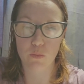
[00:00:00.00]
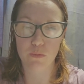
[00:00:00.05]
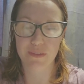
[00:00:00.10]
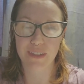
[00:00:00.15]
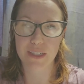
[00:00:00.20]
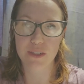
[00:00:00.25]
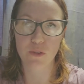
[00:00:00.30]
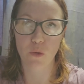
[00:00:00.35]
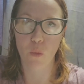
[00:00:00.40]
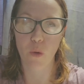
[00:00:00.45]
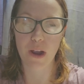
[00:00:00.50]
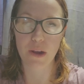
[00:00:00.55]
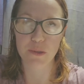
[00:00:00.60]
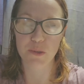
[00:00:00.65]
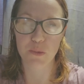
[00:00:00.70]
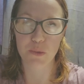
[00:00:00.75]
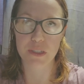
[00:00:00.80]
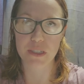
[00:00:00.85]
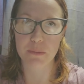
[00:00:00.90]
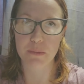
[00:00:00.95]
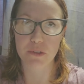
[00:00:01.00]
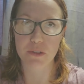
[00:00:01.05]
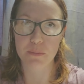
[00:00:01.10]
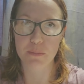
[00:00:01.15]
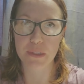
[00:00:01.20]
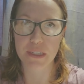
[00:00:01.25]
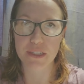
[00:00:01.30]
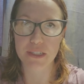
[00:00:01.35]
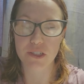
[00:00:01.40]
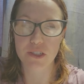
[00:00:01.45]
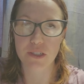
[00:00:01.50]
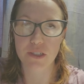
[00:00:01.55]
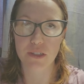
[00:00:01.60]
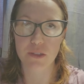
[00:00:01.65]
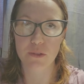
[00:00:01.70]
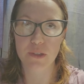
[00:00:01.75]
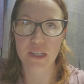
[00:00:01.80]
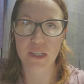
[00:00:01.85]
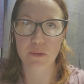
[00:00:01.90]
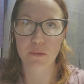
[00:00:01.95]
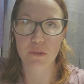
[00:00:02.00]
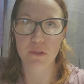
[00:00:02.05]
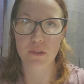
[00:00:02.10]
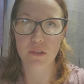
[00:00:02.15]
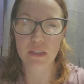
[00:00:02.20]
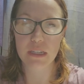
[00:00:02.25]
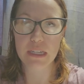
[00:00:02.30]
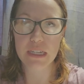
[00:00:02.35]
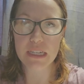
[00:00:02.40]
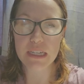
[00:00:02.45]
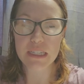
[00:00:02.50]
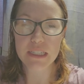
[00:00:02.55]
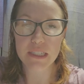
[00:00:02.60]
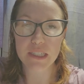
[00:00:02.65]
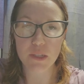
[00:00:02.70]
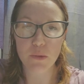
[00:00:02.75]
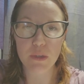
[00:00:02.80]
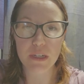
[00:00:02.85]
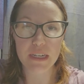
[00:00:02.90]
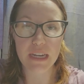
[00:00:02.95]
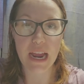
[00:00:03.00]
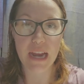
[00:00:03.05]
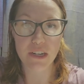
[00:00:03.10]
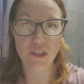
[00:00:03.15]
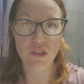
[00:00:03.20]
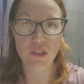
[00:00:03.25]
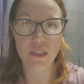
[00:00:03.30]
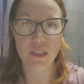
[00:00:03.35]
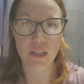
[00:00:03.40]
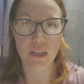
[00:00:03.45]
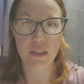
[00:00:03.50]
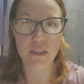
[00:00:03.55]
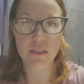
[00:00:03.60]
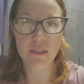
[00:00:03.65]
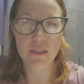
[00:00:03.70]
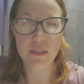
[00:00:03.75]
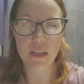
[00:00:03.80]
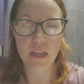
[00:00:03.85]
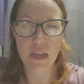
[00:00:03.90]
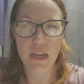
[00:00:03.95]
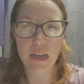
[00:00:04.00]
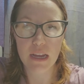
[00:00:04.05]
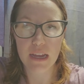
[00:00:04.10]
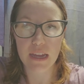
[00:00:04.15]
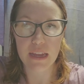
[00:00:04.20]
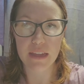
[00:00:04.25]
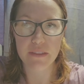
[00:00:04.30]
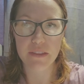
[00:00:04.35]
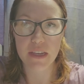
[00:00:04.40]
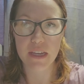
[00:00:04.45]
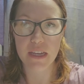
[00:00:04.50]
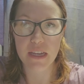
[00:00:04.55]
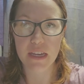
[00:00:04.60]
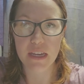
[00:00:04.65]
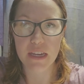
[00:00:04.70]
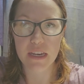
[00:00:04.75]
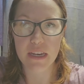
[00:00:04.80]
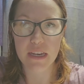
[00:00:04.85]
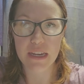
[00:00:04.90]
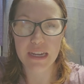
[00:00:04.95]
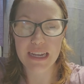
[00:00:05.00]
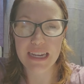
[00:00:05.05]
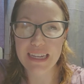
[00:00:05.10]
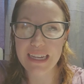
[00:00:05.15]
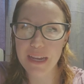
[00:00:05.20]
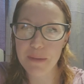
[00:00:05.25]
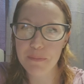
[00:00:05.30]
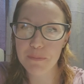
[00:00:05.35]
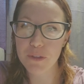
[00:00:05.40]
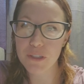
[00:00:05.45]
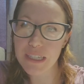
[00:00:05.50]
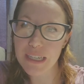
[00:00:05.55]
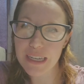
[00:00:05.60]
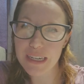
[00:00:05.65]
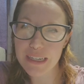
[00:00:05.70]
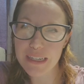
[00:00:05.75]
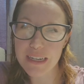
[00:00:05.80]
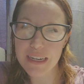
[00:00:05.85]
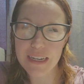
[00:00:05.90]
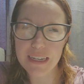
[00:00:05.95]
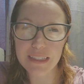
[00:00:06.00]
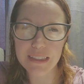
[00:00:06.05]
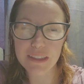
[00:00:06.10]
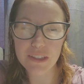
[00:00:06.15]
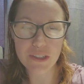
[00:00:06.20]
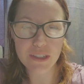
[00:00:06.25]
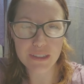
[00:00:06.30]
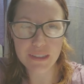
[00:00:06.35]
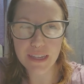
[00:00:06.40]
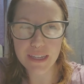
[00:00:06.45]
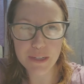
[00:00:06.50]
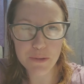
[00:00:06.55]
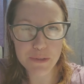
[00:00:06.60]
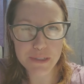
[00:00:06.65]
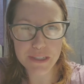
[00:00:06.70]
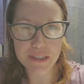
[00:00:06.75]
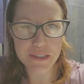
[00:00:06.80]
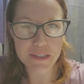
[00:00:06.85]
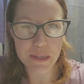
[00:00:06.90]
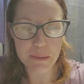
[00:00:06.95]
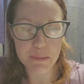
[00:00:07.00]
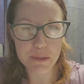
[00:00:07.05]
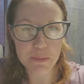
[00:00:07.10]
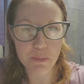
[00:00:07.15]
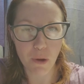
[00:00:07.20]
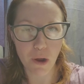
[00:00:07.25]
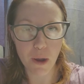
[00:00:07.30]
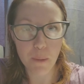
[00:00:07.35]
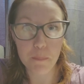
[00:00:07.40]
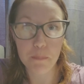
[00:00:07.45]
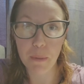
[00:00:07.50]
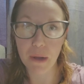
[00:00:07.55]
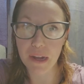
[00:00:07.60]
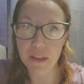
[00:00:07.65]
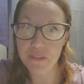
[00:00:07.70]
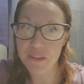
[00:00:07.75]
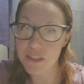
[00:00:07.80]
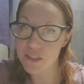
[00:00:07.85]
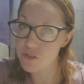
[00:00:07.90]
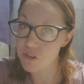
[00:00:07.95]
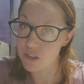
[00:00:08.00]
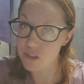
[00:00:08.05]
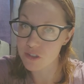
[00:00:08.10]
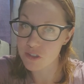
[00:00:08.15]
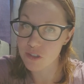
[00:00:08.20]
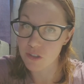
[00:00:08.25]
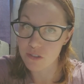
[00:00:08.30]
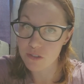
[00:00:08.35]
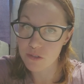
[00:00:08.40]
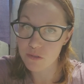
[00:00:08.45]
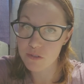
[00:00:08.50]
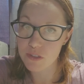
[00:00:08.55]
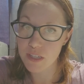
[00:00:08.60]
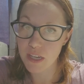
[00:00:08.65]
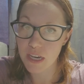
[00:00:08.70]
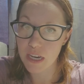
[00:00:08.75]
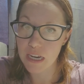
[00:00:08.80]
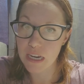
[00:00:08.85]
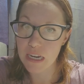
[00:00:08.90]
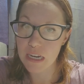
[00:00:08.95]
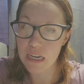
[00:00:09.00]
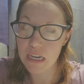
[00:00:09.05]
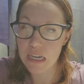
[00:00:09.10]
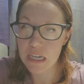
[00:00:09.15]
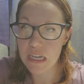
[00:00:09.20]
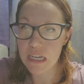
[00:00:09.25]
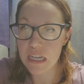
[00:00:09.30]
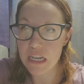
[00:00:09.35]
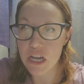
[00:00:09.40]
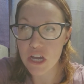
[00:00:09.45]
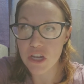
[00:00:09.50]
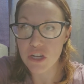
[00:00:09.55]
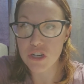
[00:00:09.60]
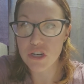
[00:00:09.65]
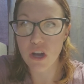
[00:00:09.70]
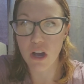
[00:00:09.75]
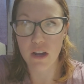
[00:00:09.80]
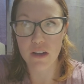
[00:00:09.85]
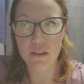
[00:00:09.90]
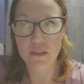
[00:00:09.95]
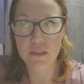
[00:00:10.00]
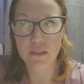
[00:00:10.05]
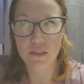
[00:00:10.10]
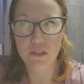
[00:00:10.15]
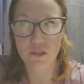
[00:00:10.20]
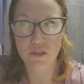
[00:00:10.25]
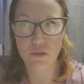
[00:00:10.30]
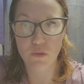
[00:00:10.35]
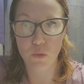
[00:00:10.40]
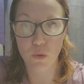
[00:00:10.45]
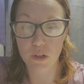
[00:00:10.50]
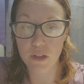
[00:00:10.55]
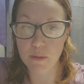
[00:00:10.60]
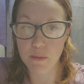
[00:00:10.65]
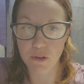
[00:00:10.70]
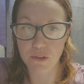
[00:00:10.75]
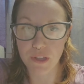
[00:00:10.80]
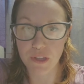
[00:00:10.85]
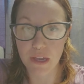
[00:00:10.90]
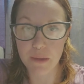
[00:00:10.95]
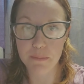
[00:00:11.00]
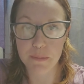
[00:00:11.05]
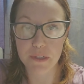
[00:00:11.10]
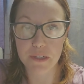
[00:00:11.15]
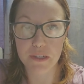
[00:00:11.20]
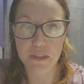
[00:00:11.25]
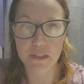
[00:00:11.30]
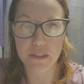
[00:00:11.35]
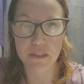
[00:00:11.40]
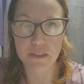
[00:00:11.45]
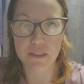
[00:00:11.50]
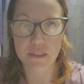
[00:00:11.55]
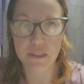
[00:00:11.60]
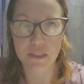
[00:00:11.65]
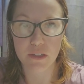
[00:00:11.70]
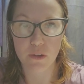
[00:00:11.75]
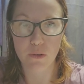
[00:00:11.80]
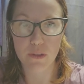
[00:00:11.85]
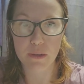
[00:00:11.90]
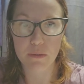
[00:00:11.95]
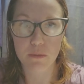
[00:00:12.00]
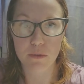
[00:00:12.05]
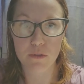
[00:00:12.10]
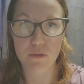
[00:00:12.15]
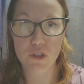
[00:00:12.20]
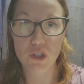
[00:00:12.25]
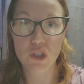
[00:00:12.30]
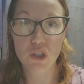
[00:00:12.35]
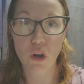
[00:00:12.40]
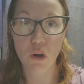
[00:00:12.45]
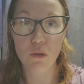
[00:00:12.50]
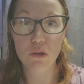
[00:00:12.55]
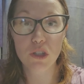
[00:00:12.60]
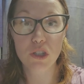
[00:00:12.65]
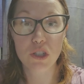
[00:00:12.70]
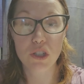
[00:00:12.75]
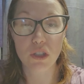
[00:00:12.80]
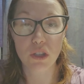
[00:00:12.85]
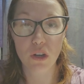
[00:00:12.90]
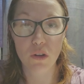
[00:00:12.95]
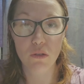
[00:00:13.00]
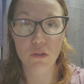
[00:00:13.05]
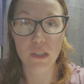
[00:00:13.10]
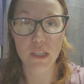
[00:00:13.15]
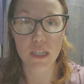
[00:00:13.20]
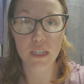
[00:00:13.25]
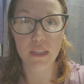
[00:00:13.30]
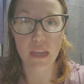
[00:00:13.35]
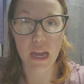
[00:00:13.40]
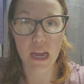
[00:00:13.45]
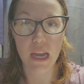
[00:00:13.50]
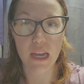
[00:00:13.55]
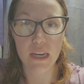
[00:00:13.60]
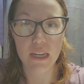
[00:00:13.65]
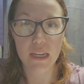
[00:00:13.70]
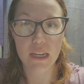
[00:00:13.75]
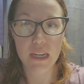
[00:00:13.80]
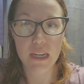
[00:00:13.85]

I don't know why I was worried about it, but I just thought, okay, we'll see what it actually does. And then I kept looking at it and it looked like it was in the same spot, but instructions also say not to worry about that because, you know, they move so slowly that